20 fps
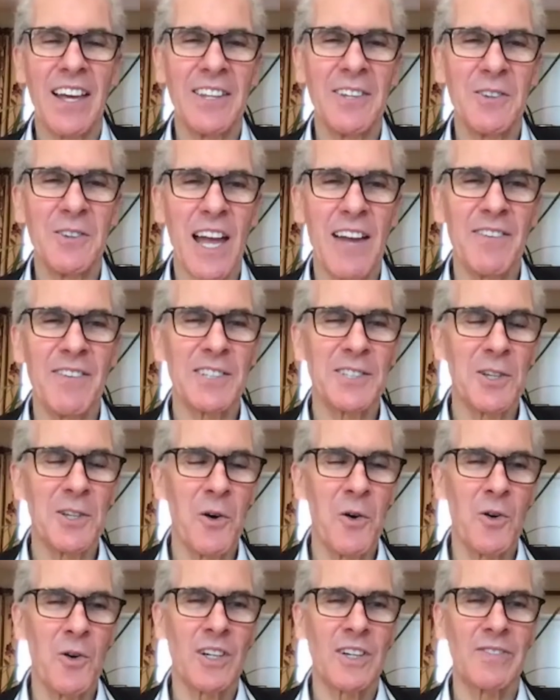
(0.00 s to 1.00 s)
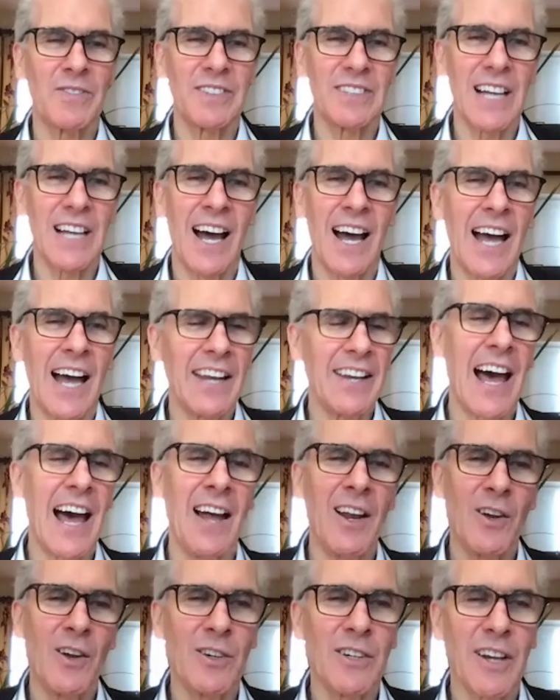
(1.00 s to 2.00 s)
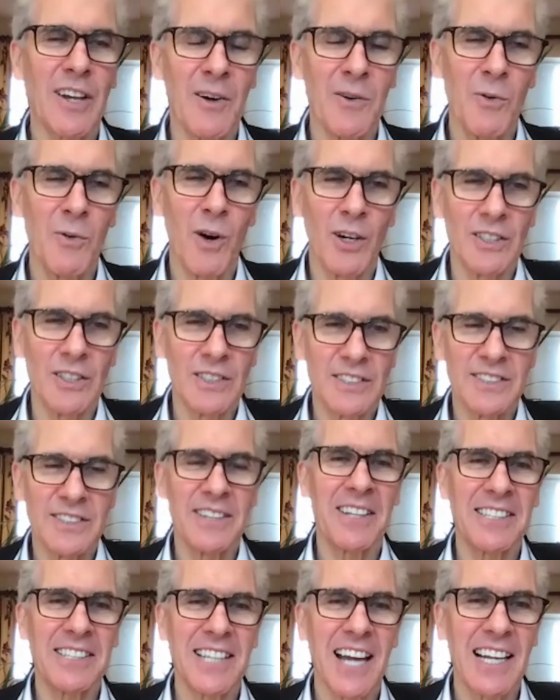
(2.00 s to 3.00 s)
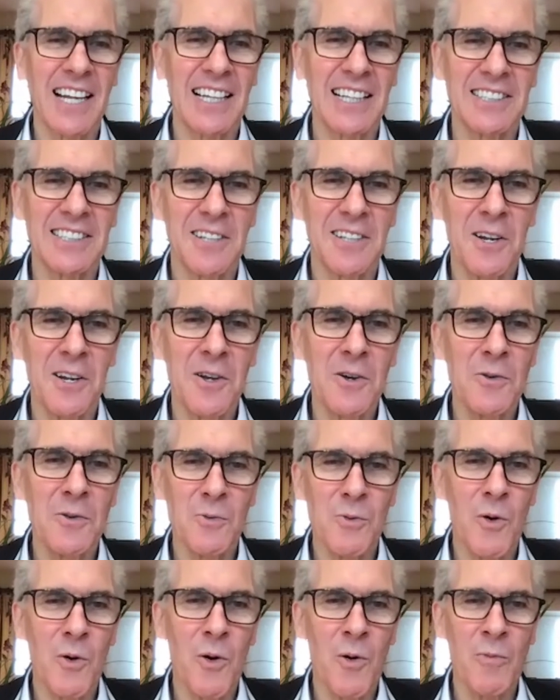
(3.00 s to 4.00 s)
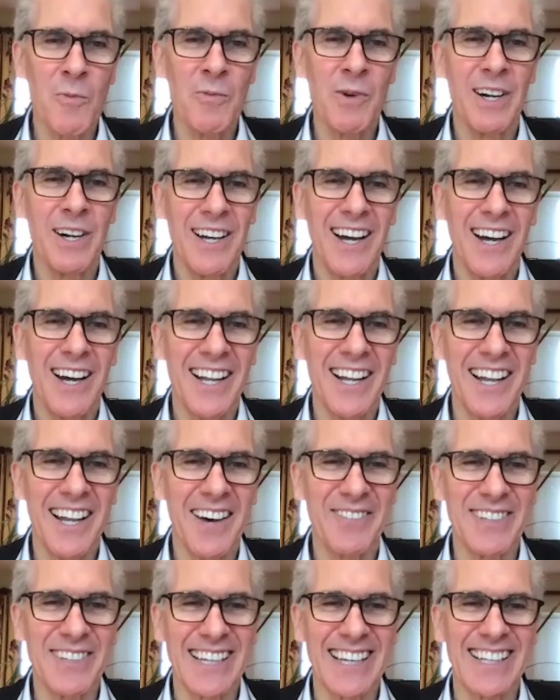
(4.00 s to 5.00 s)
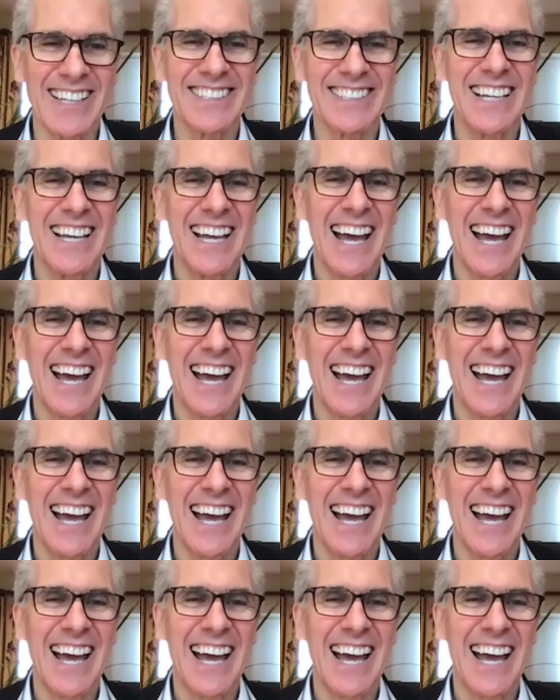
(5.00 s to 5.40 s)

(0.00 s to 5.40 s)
You gave a talk. I don't know how long ago it was. The title is Lukewarm and Loving It.